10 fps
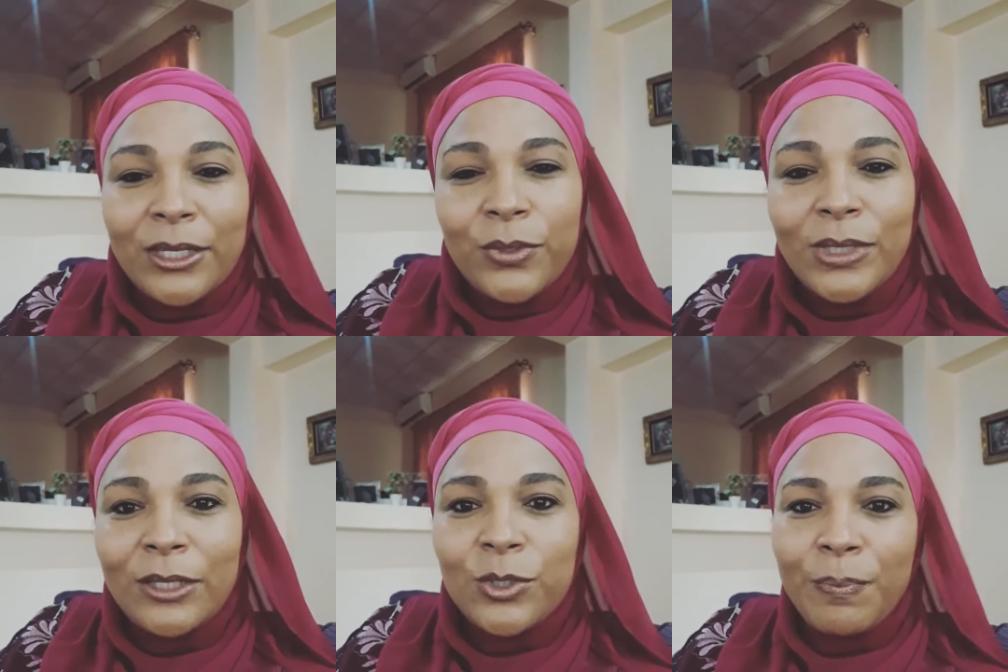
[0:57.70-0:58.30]

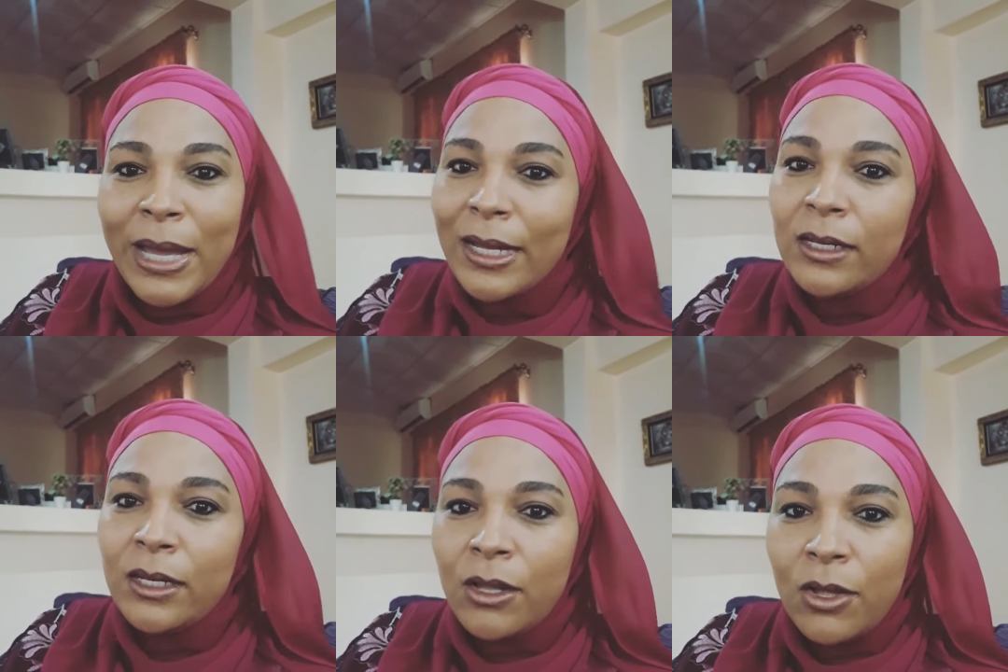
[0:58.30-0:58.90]
Then you need to
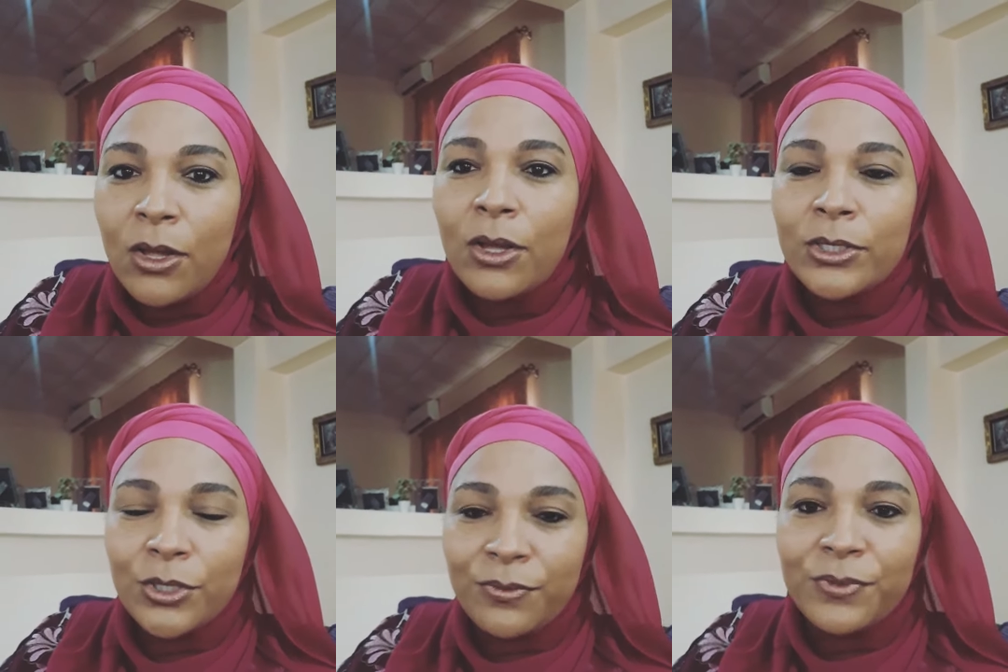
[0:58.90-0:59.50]
pack a
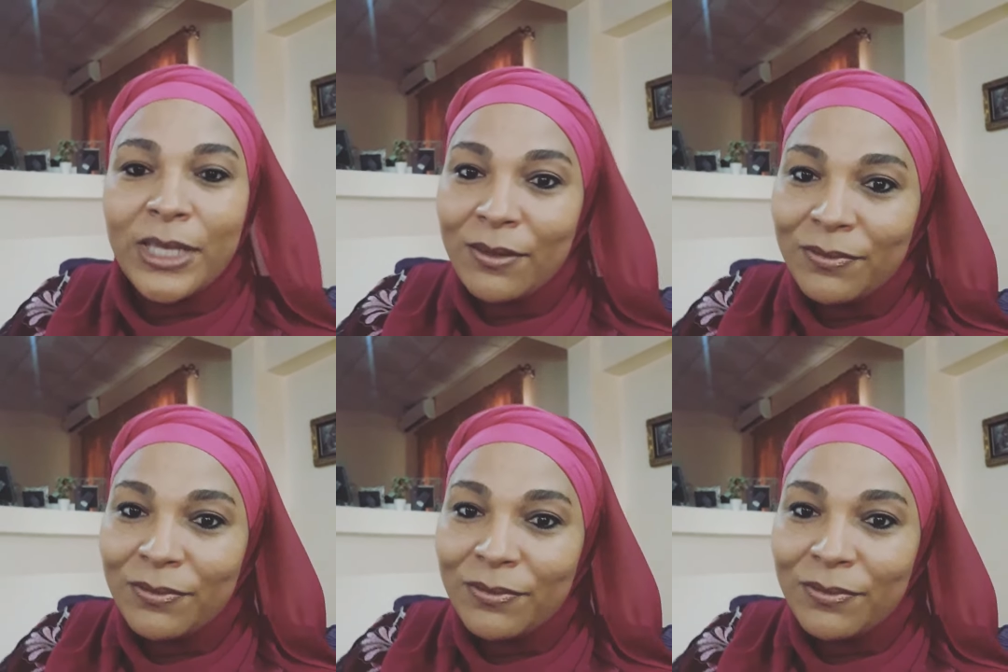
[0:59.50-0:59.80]
lot of